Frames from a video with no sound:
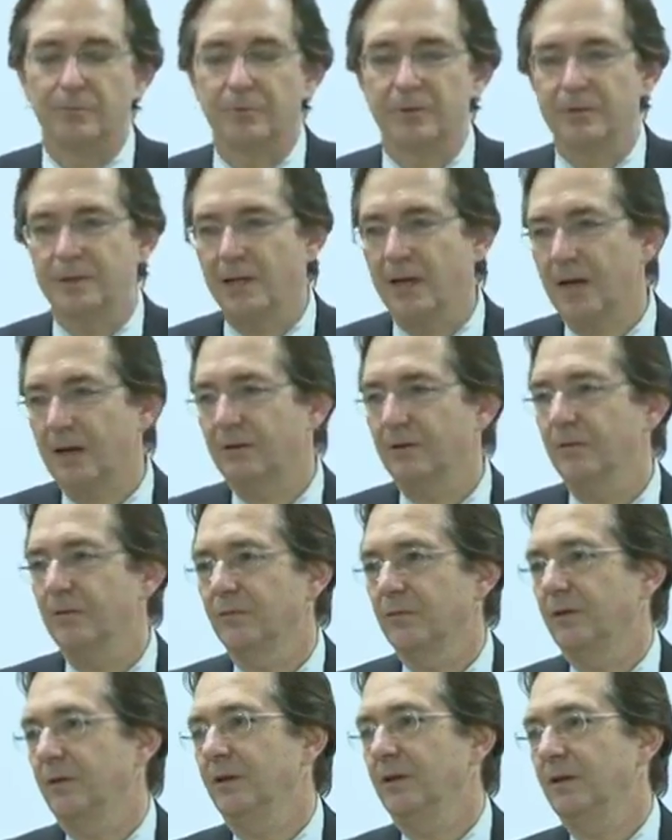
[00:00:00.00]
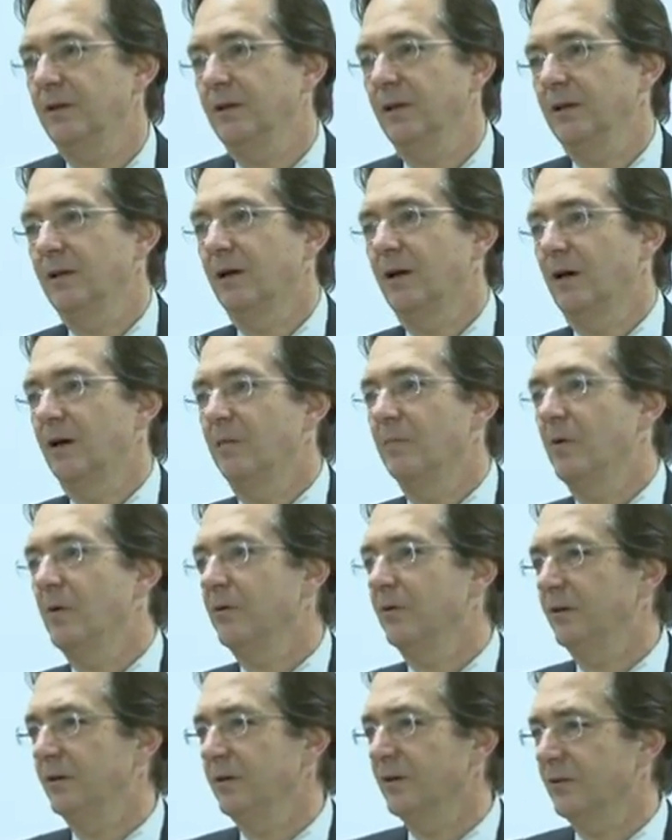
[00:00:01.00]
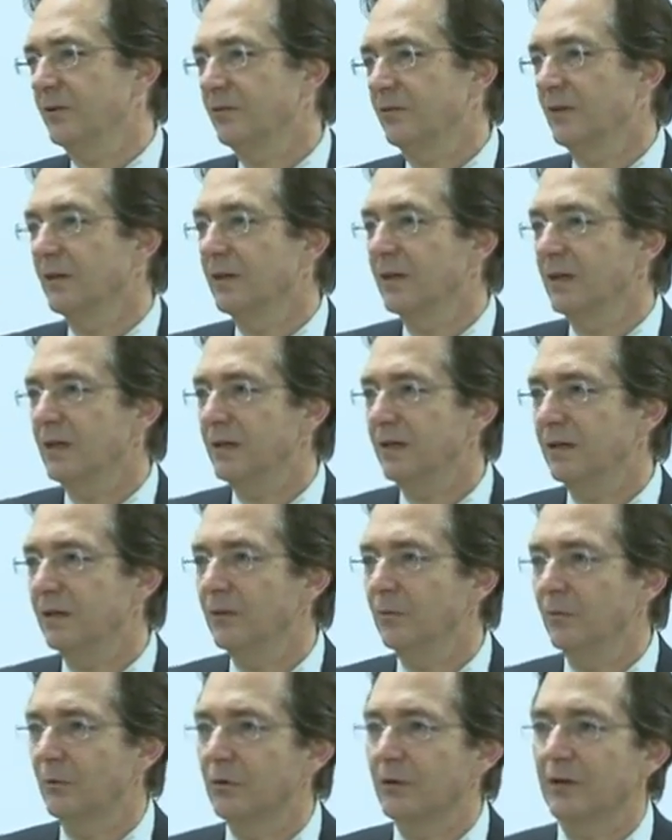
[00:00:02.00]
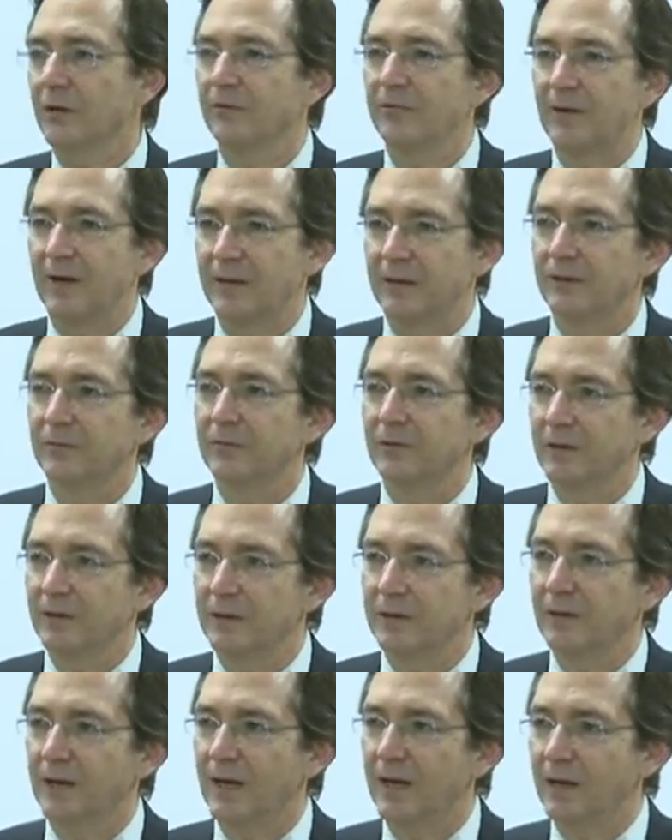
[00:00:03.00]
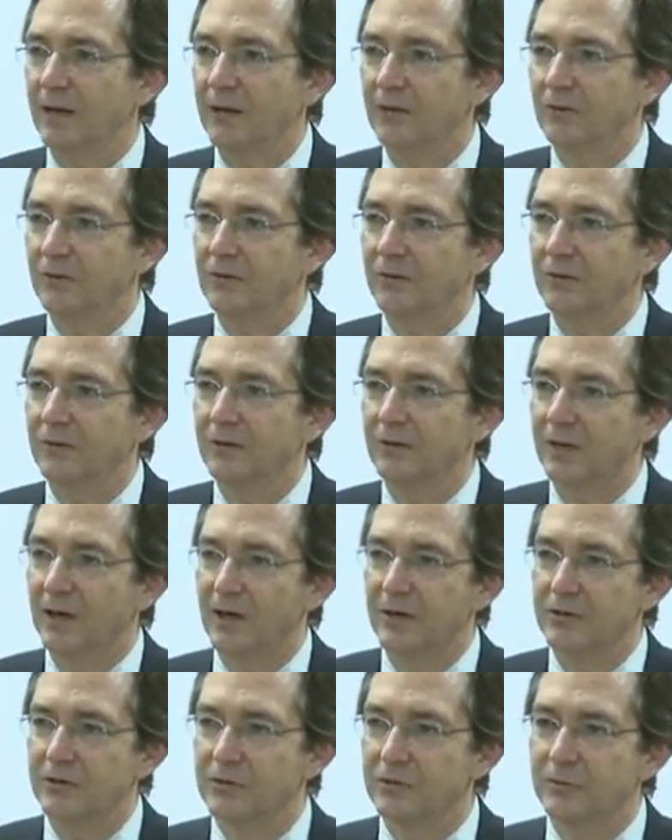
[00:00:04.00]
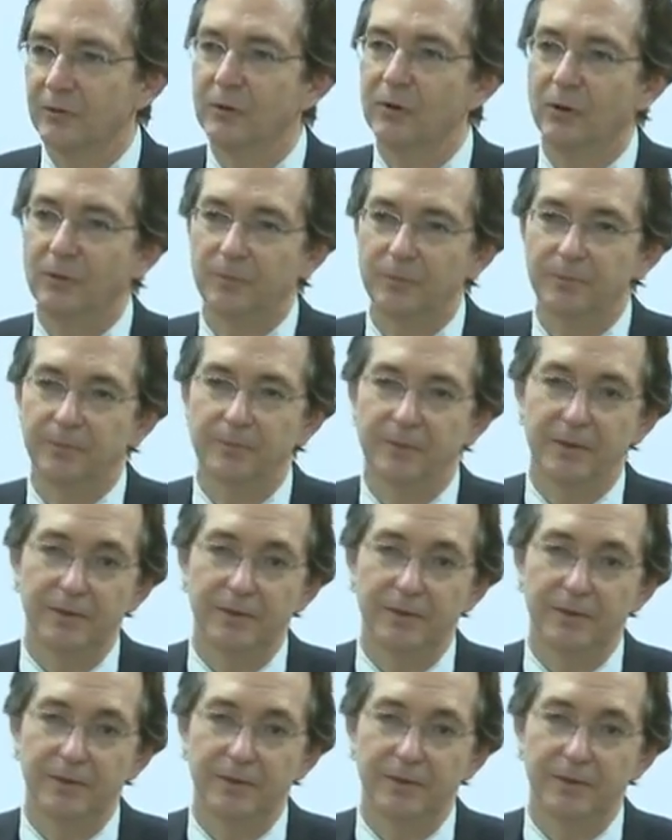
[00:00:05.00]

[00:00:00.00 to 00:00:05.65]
productively and harmoniously work effectively as a large group?